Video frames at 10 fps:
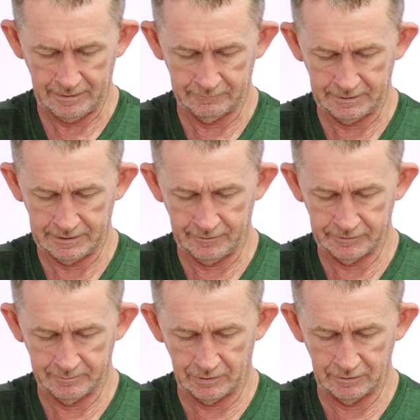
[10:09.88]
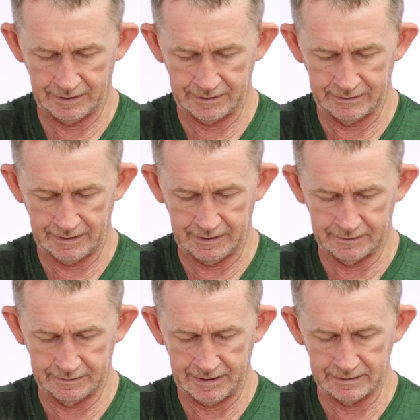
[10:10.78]
And when you have them all in,
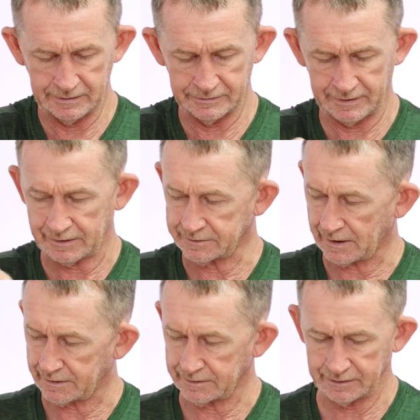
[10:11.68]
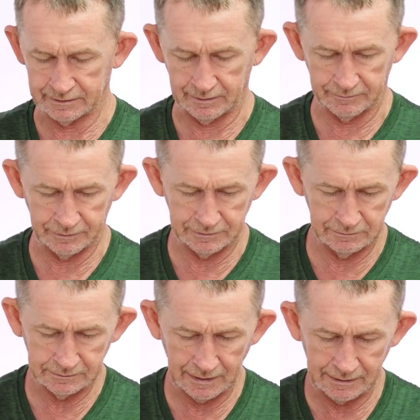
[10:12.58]
then, then you start tightening them. So
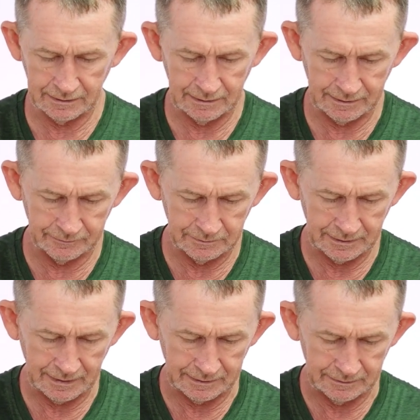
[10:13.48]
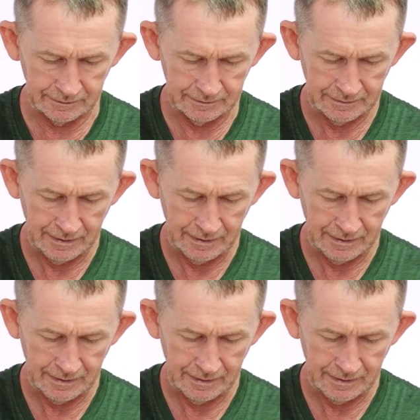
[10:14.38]
don't tighten this one either.